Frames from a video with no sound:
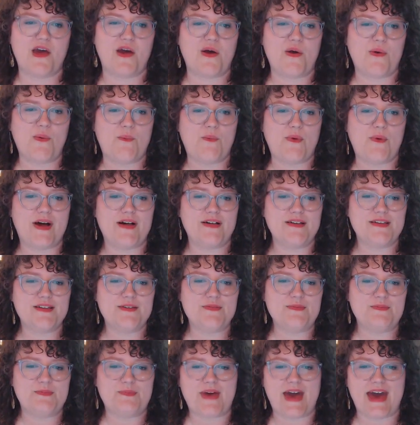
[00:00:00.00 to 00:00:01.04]

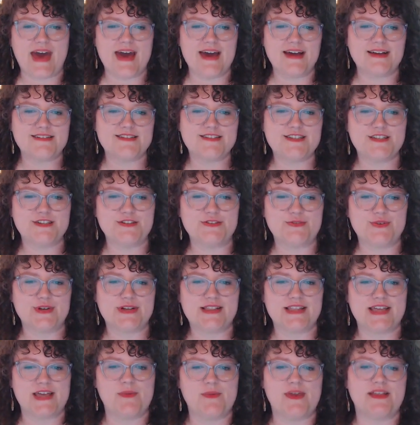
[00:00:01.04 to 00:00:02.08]
Welcome back to
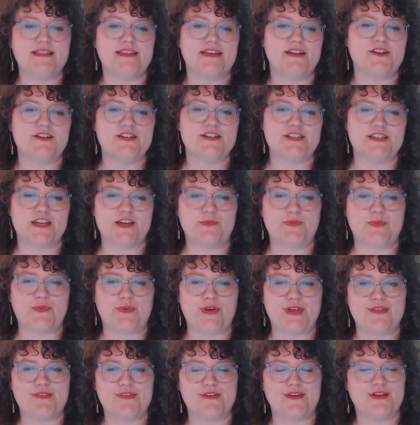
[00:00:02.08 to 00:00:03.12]
Reclaiming Leadership
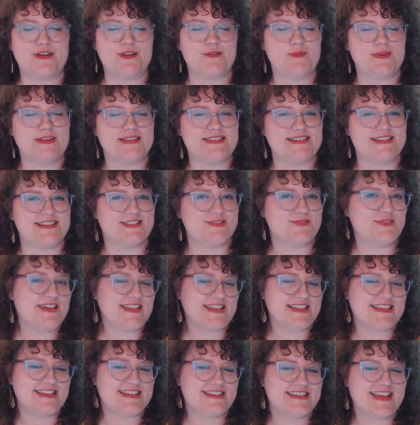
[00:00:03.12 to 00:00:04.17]
with the Good Business
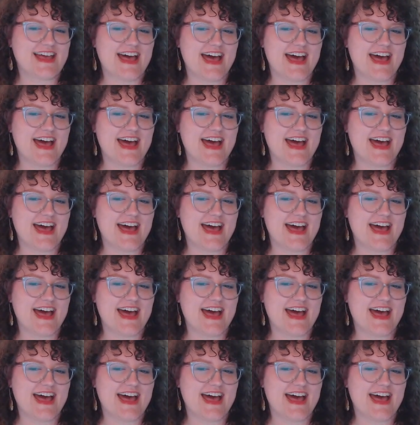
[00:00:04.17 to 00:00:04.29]
Witch.